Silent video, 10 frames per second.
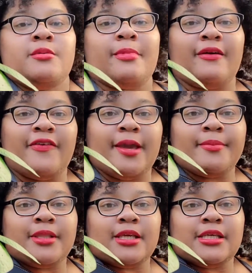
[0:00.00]
My
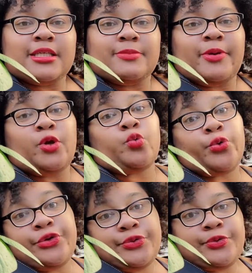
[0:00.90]
family is being
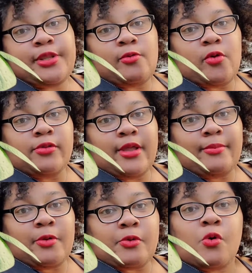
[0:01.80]
rude. They won't let
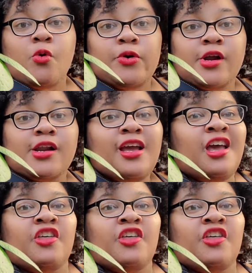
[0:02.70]
me record.